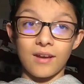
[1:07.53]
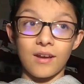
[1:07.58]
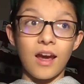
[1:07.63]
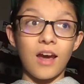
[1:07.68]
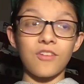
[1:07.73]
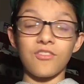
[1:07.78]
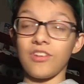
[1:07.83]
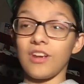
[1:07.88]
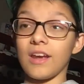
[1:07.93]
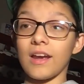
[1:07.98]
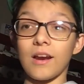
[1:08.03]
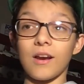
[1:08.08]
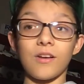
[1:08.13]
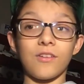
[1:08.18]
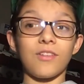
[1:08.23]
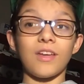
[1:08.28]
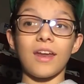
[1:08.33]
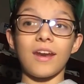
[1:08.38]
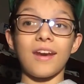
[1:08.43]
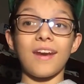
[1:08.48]
Najee
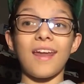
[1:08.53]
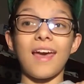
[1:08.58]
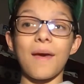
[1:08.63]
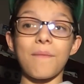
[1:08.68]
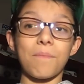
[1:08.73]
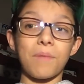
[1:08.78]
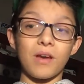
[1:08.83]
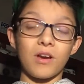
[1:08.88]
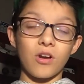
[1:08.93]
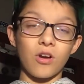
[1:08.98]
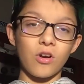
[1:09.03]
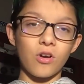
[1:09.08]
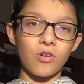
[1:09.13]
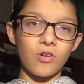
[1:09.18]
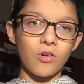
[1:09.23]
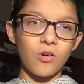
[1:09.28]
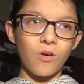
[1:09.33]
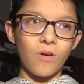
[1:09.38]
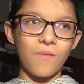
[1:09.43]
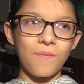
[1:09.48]
Harris had an epic
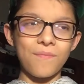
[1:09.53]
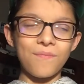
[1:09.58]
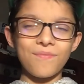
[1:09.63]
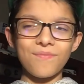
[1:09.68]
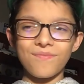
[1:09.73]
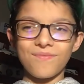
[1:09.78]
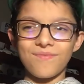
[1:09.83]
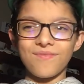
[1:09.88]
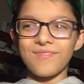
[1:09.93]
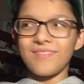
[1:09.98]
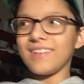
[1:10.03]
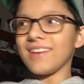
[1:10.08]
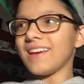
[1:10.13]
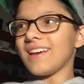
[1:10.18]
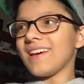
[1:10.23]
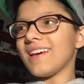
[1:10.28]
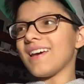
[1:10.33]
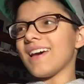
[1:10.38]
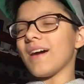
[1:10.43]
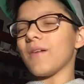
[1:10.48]
hurdle.
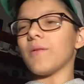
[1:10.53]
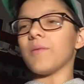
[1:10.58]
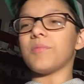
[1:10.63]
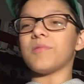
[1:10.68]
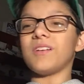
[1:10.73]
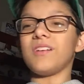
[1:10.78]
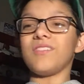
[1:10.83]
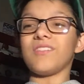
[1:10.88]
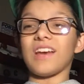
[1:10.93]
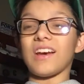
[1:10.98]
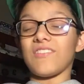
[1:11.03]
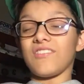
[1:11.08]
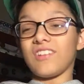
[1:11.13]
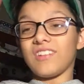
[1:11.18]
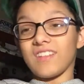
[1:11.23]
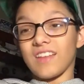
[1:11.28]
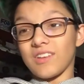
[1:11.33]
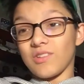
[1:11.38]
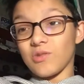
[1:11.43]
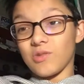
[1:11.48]
At one point, he was
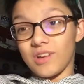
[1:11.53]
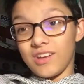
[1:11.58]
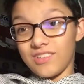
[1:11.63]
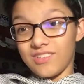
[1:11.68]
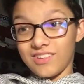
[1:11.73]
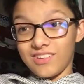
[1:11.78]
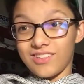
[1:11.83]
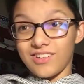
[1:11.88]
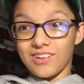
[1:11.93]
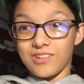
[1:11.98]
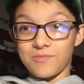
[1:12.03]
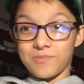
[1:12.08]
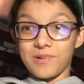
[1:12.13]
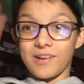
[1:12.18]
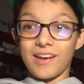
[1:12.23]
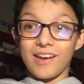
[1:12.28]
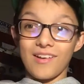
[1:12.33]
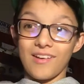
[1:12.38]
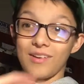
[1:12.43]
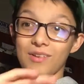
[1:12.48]
averaging like 26 yards per
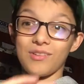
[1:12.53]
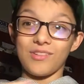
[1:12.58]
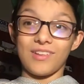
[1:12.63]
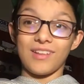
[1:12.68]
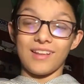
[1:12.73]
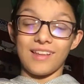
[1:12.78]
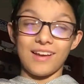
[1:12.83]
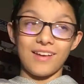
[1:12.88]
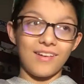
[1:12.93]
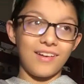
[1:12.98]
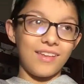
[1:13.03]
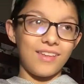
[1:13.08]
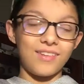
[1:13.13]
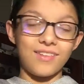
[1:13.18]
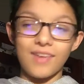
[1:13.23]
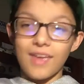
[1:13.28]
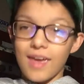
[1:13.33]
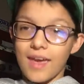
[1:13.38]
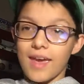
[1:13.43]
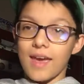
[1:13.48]
carry. It was
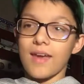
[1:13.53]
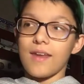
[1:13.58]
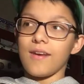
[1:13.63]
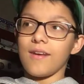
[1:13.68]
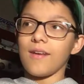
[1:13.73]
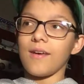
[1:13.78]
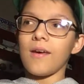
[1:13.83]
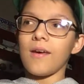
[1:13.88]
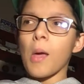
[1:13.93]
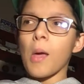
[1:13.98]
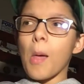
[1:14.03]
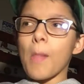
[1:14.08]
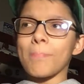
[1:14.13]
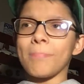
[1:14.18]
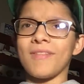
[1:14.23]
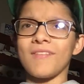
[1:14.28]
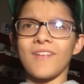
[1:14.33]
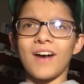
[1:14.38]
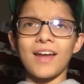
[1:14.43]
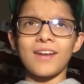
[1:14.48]
hilarious. And
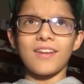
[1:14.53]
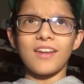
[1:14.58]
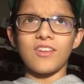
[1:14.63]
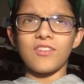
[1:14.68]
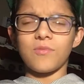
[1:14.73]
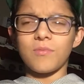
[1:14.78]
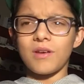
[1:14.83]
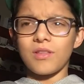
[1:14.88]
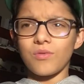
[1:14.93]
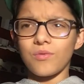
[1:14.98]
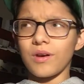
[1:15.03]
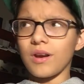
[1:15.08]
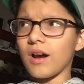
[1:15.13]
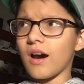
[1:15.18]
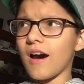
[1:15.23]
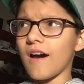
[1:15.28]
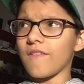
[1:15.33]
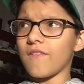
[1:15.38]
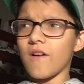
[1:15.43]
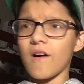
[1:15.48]
Devontae Smith went
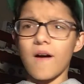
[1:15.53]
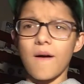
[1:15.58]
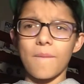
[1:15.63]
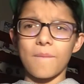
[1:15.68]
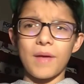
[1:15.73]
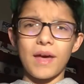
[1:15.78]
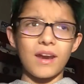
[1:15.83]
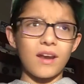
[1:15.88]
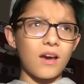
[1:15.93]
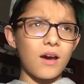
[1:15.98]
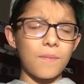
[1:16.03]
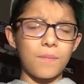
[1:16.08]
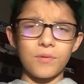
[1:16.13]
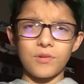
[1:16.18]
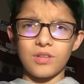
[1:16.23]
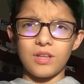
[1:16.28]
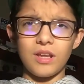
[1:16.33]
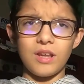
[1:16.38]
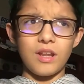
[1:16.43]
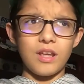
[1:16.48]
off, had a couple
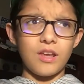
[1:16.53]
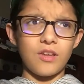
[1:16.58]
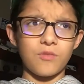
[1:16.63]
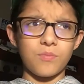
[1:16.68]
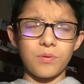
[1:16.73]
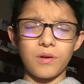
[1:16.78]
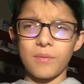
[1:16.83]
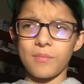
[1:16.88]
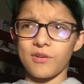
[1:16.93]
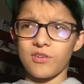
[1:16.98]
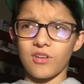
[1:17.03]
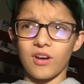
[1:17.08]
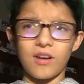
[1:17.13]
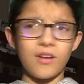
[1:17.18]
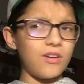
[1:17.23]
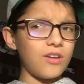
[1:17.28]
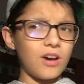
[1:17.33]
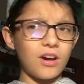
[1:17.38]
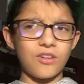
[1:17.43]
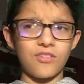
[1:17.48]
TDs, pretty much
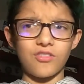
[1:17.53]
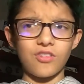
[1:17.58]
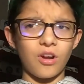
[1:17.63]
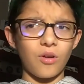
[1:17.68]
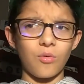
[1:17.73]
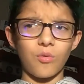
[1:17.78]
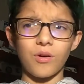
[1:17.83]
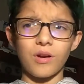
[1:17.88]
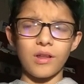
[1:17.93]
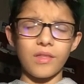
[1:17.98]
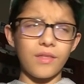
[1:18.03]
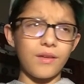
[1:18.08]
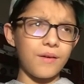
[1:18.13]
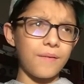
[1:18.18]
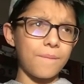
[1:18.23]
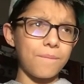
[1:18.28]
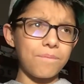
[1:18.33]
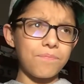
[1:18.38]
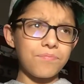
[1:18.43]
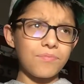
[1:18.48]
untouched on one of
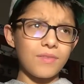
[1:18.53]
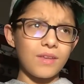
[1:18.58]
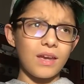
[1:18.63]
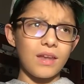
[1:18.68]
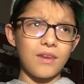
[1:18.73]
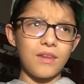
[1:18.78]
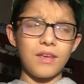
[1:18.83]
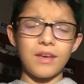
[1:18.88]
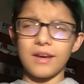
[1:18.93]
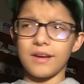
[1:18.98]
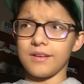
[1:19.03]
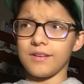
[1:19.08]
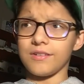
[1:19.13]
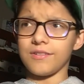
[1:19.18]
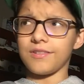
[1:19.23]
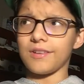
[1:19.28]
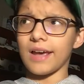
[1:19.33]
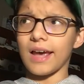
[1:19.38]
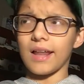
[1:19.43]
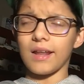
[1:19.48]
them. And yeah,
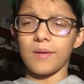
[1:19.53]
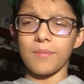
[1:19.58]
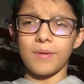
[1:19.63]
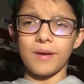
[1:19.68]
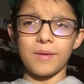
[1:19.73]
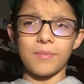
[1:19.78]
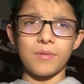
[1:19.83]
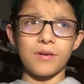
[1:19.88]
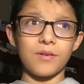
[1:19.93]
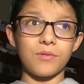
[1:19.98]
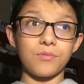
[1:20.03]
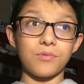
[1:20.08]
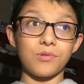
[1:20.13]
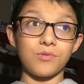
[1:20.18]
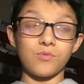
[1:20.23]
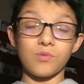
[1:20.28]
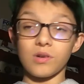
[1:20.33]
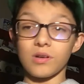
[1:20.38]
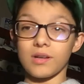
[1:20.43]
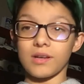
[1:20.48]
just Alabama was
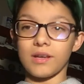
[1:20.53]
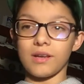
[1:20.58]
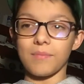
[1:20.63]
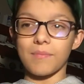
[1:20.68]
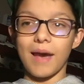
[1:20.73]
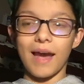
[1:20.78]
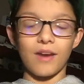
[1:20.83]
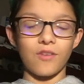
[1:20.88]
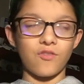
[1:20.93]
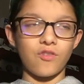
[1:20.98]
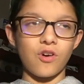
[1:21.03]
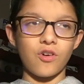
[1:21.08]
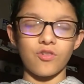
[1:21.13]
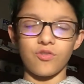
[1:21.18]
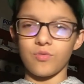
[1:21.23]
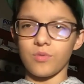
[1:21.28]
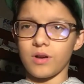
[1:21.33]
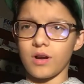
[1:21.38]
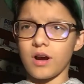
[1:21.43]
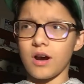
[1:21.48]
working. Mac
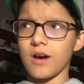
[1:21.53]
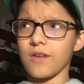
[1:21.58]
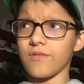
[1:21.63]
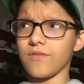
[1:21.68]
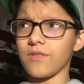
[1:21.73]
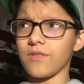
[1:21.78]
Jones went off.